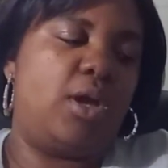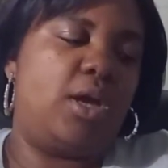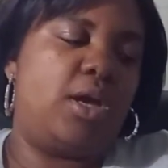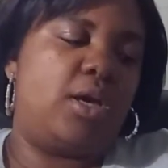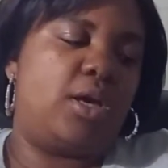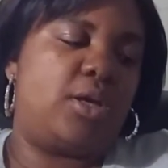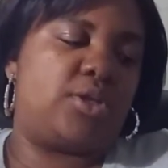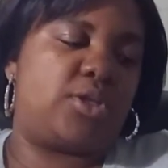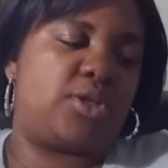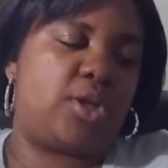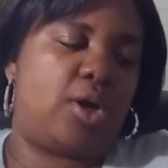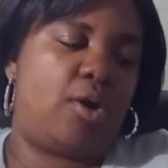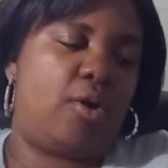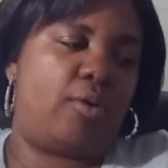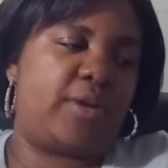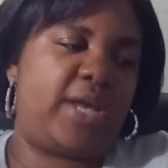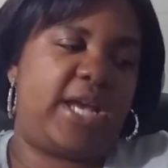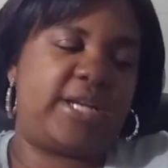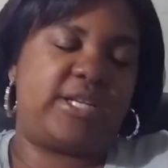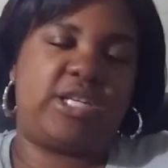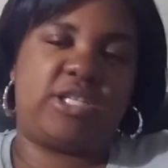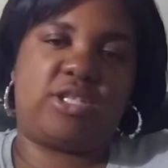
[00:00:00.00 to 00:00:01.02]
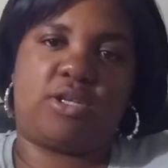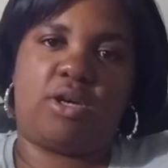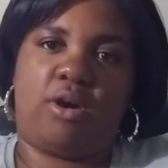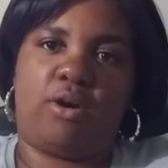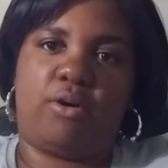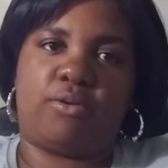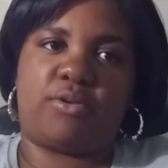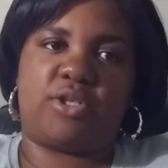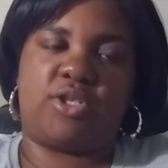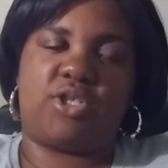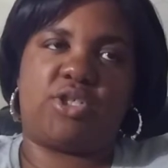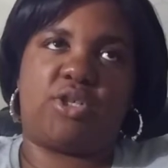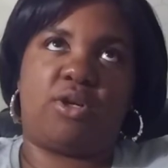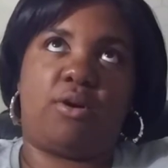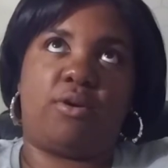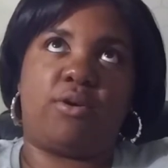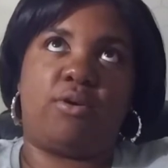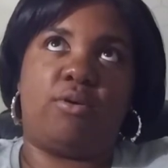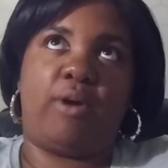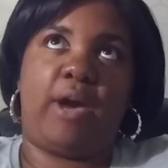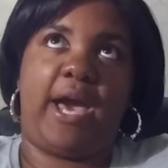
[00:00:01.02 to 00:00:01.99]
So that just goes to show
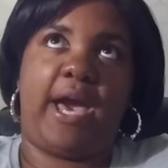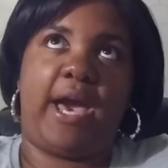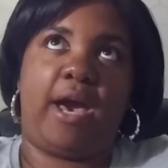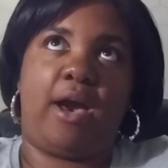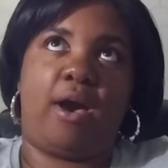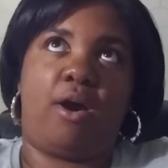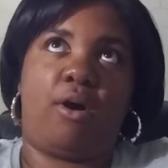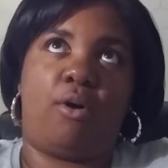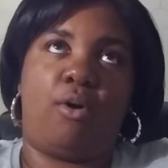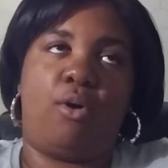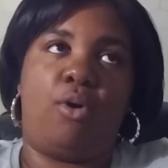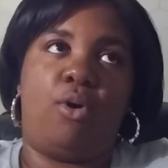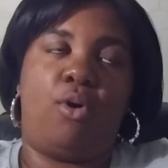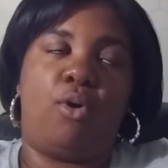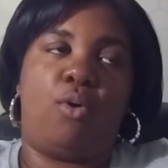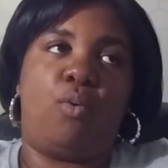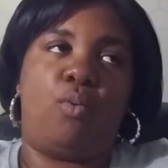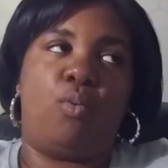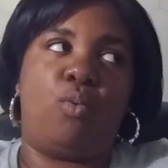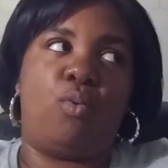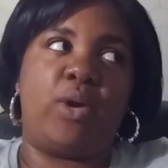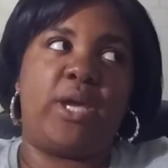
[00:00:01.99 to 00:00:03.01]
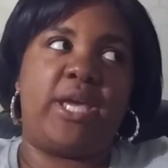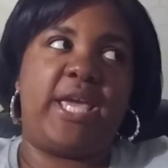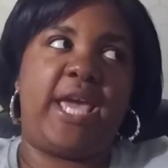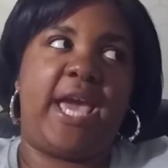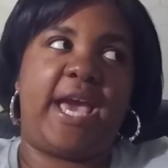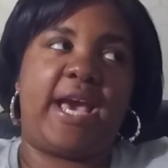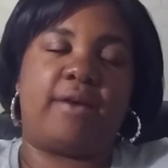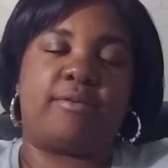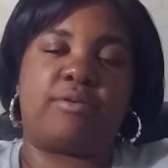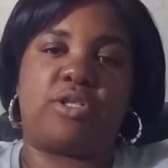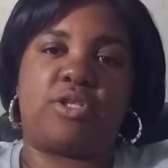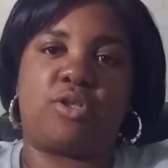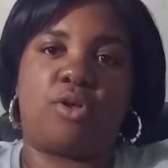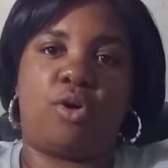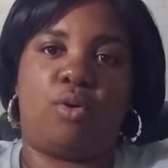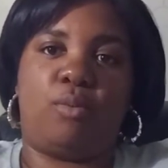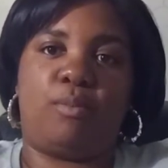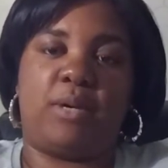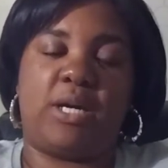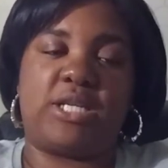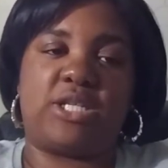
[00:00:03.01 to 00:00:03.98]
you how we have so
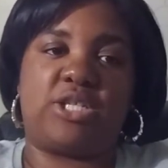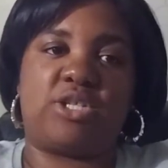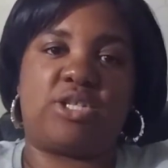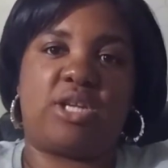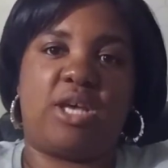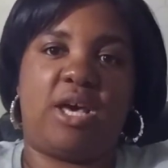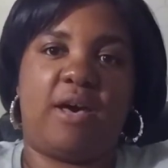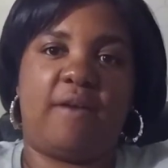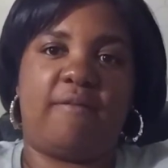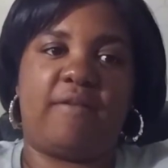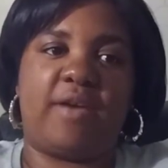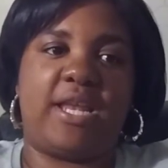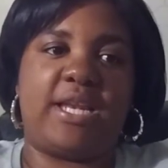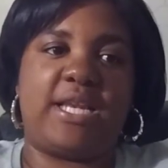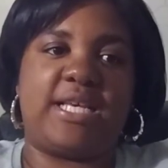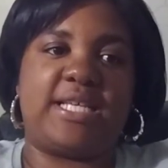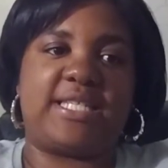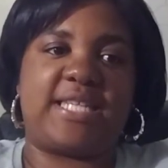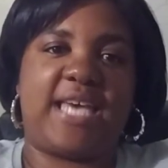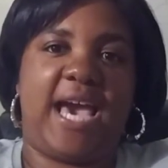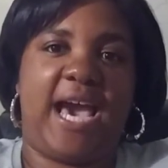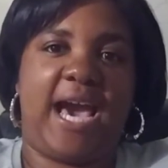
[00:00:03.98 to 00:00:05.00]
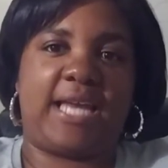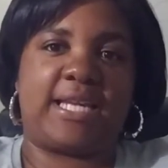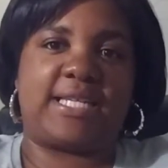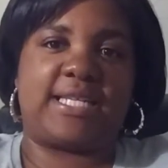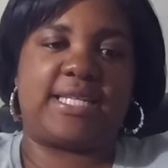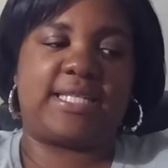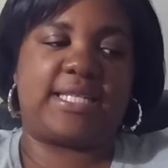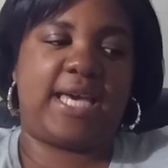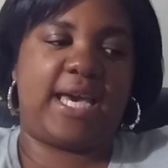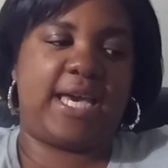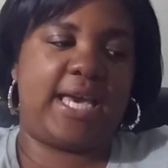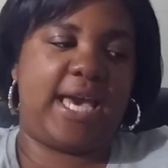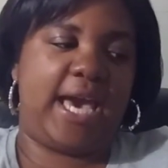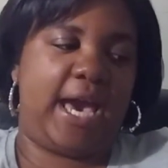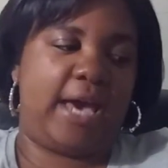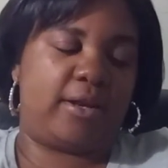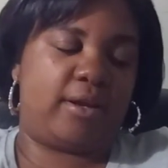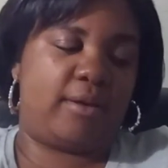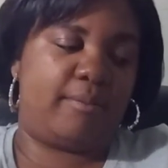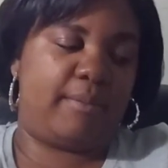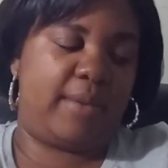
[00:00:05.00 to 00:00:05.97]
much stuff and it's out of sight, out
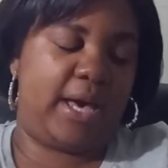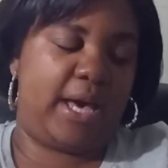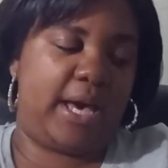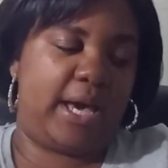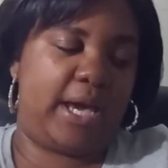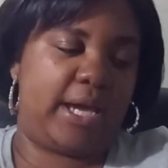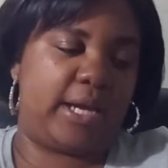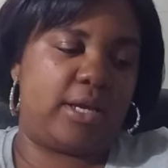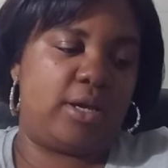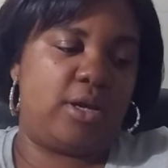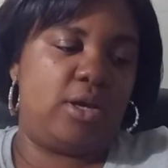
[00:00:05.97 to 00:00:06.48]
of mind.